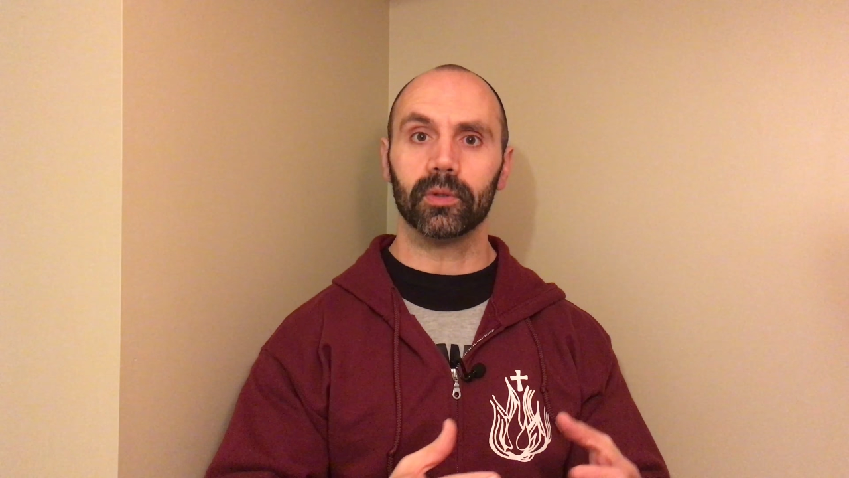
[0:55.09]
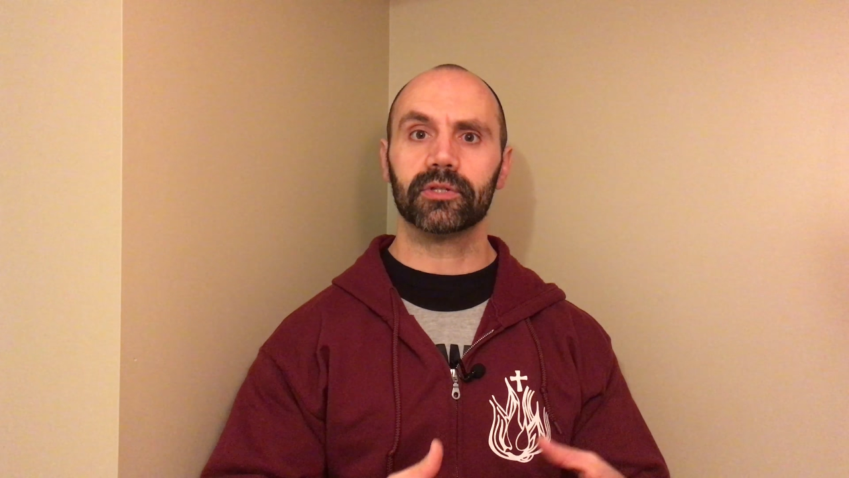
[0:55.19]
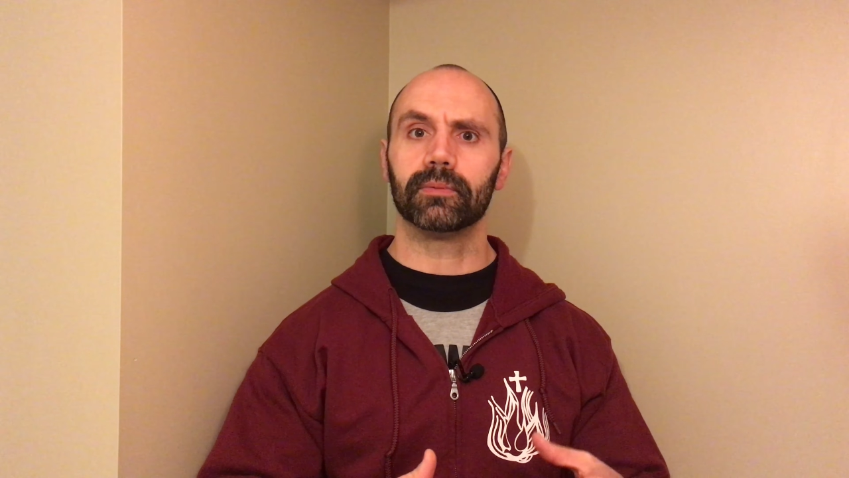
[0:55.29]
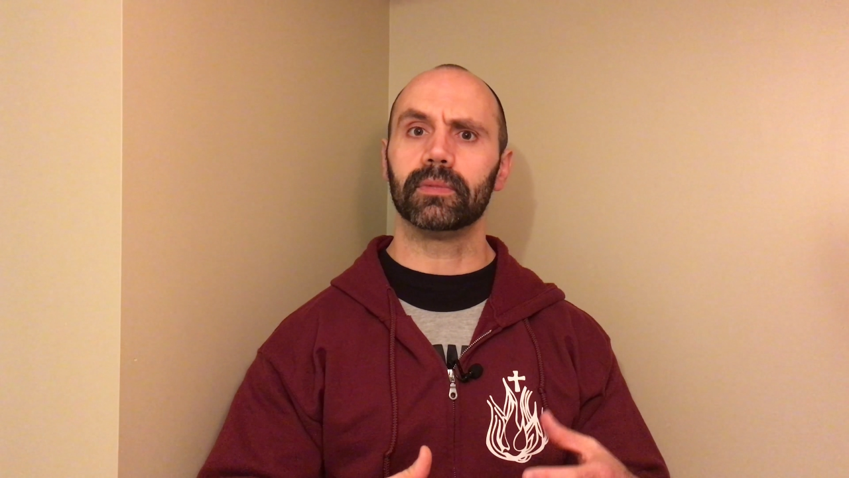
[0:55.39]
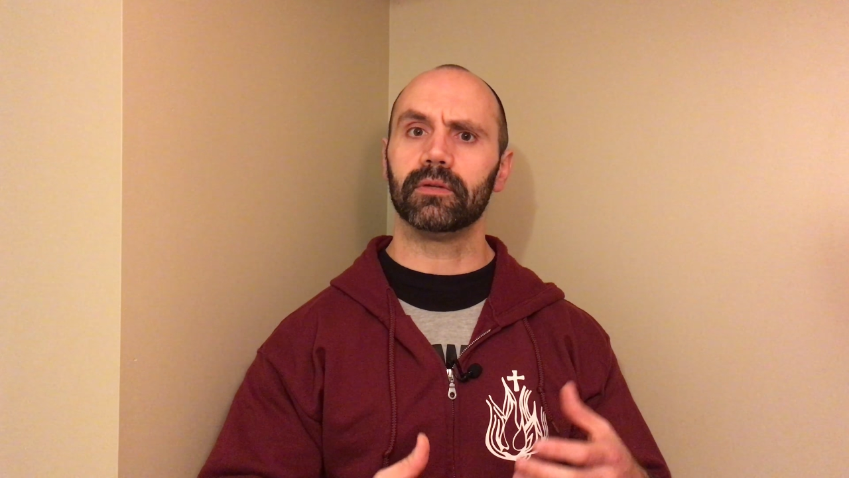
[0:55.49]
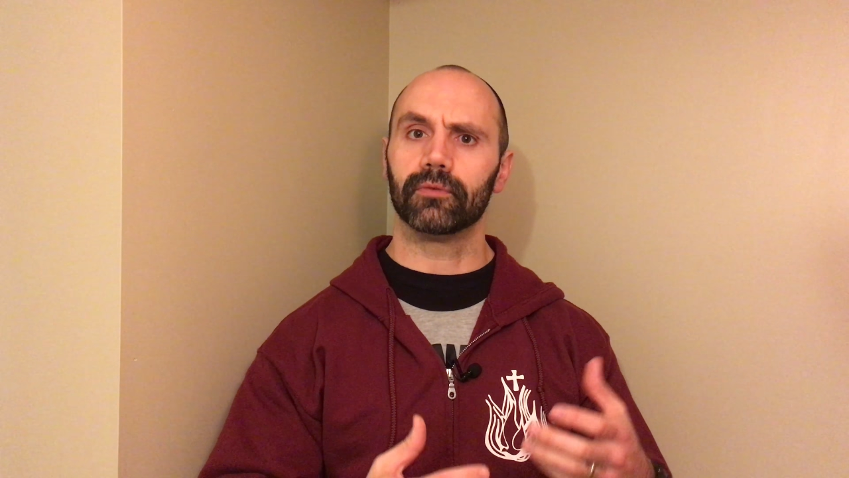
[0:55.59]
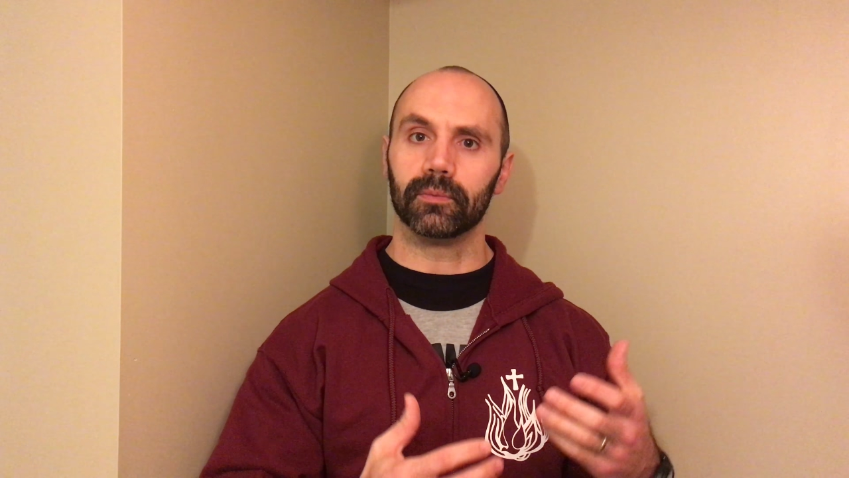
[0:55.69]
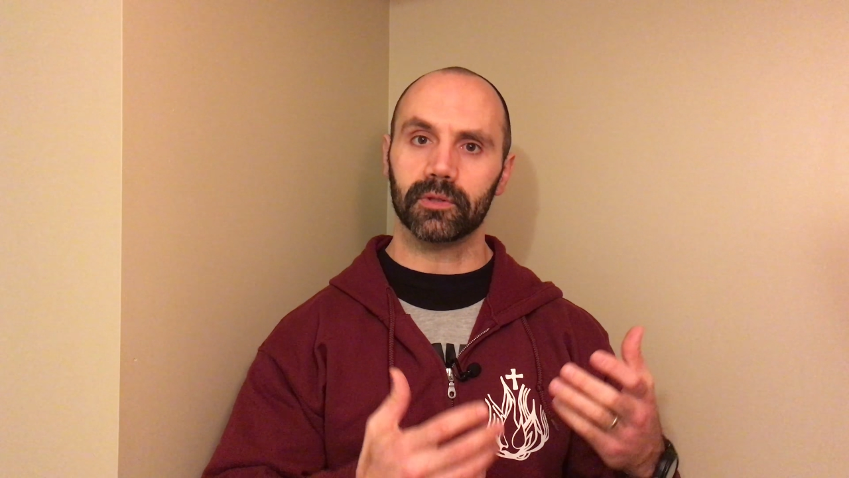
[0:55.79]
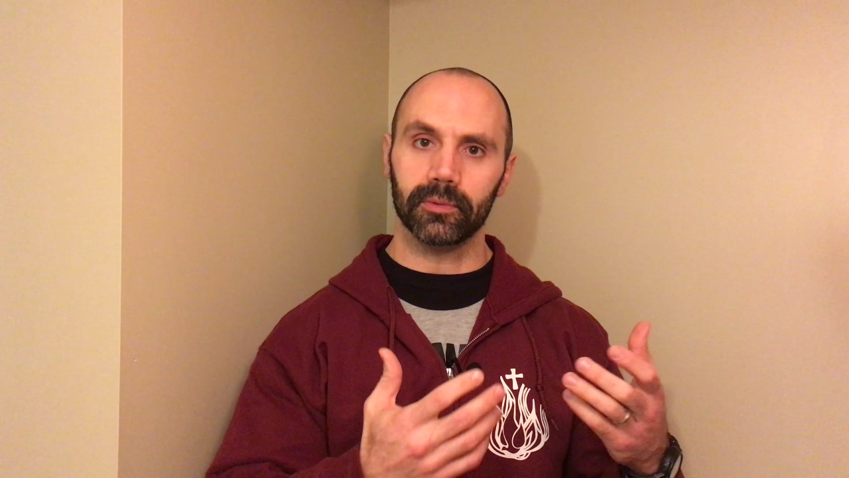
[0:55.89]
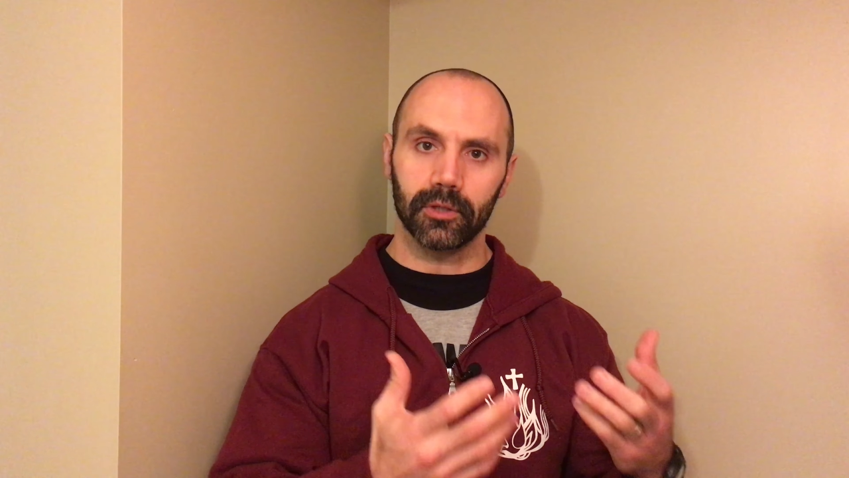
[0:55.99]
What does it mean for
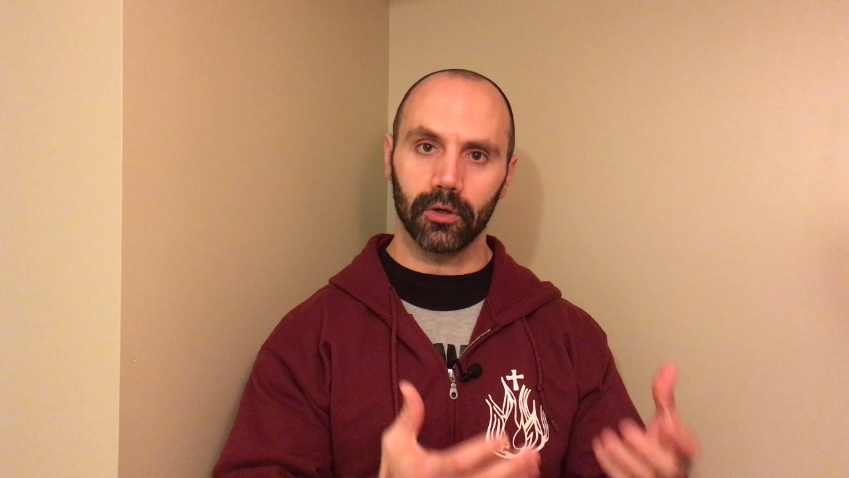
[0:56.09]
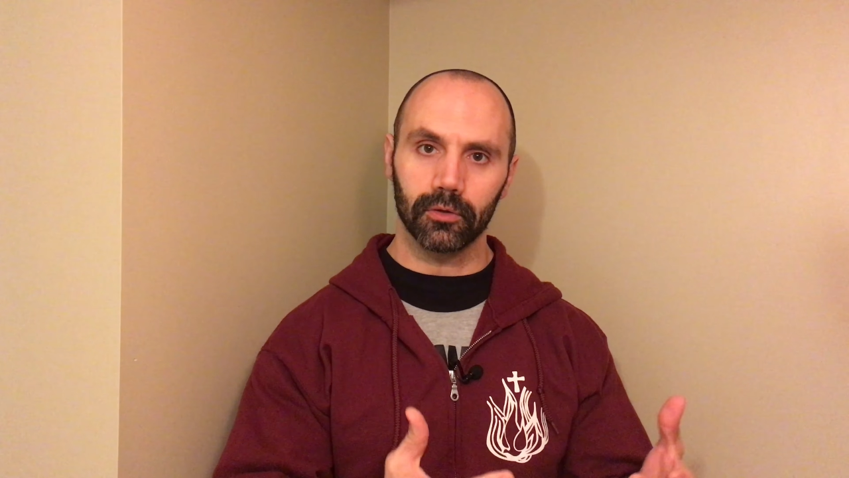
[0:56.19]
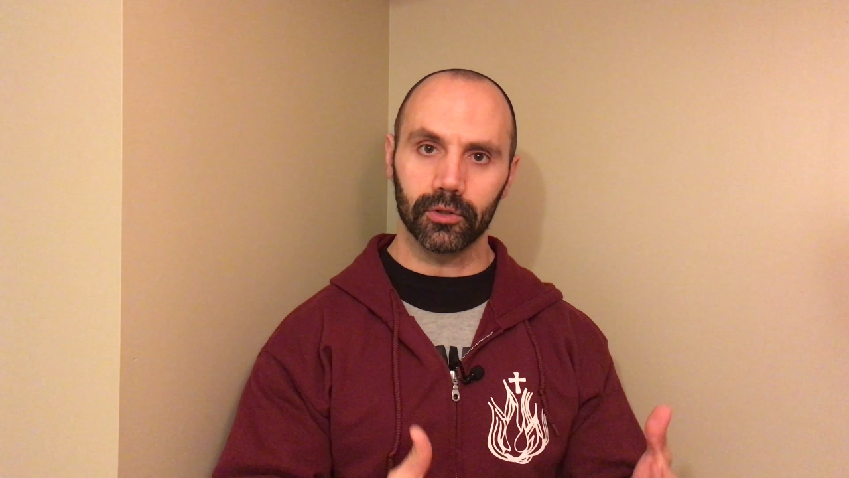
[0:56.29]
him to be all